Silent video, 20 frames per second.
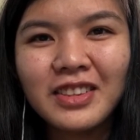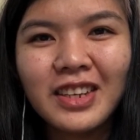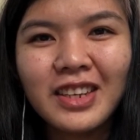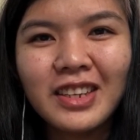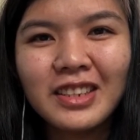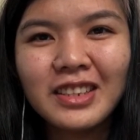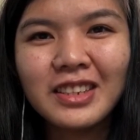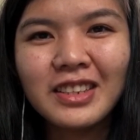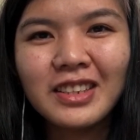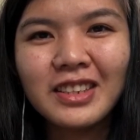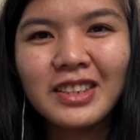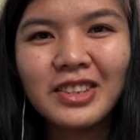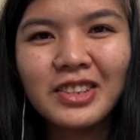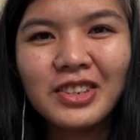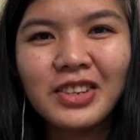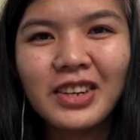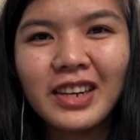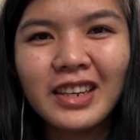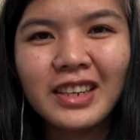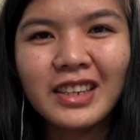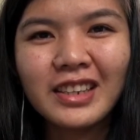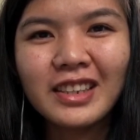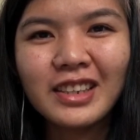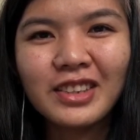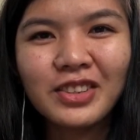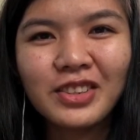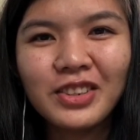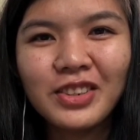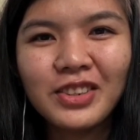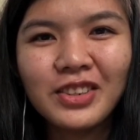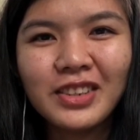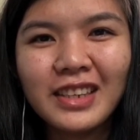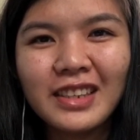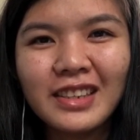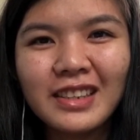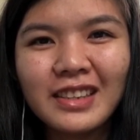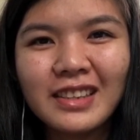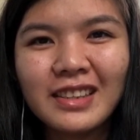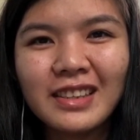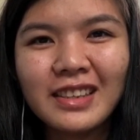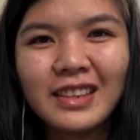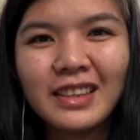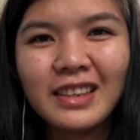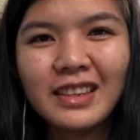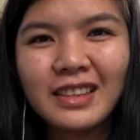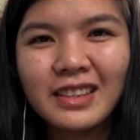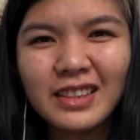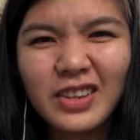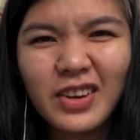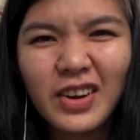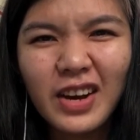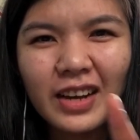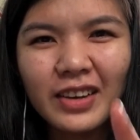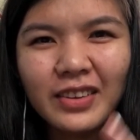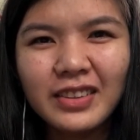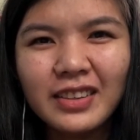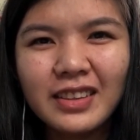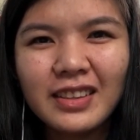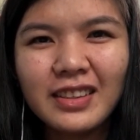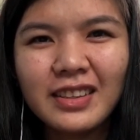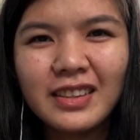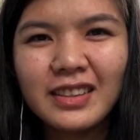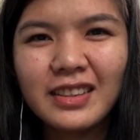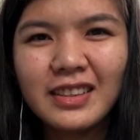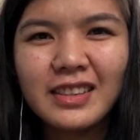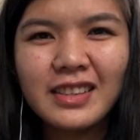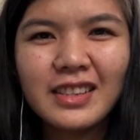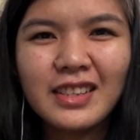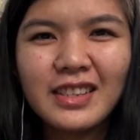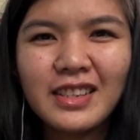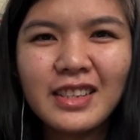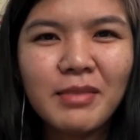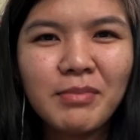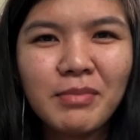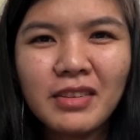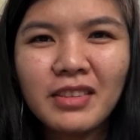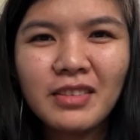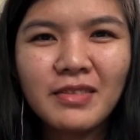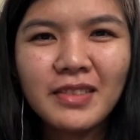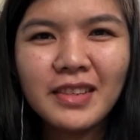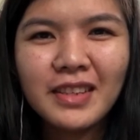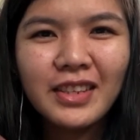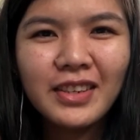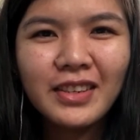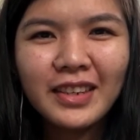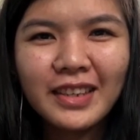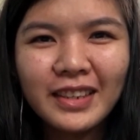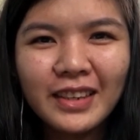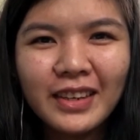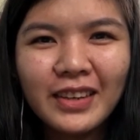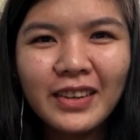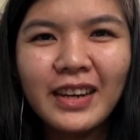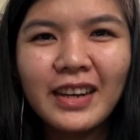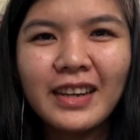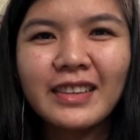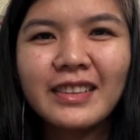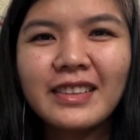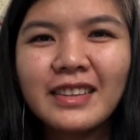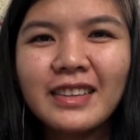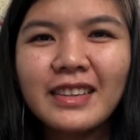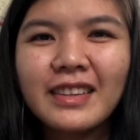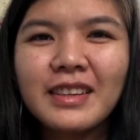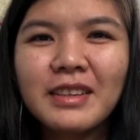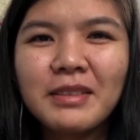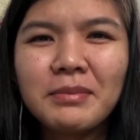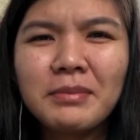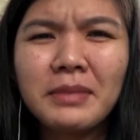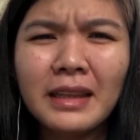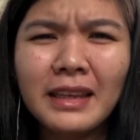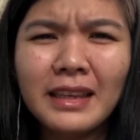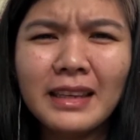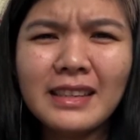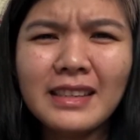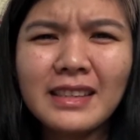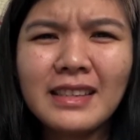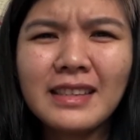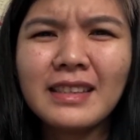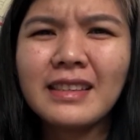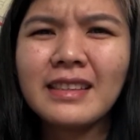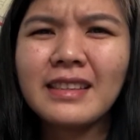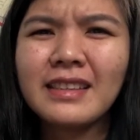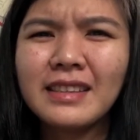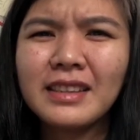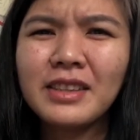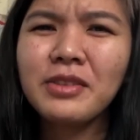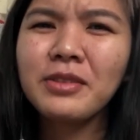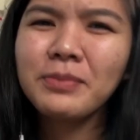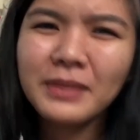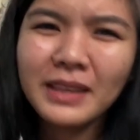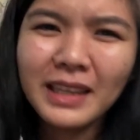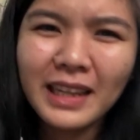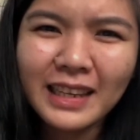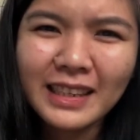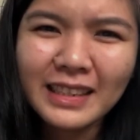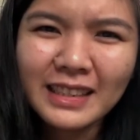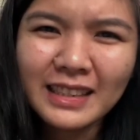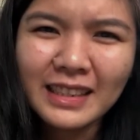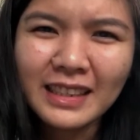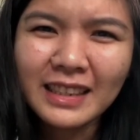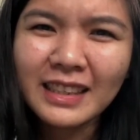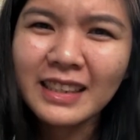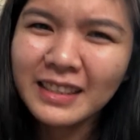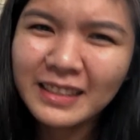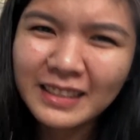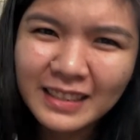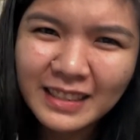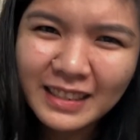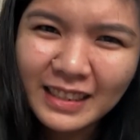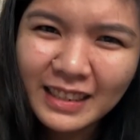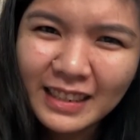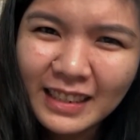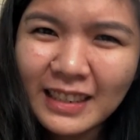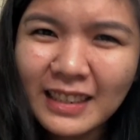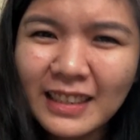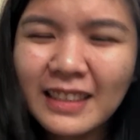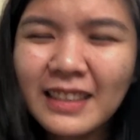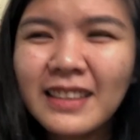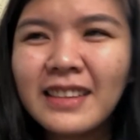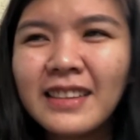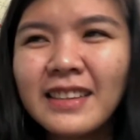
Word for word: and try not to do anything. Go out. Stop this video and go out. Please, don't be lazy, Christina.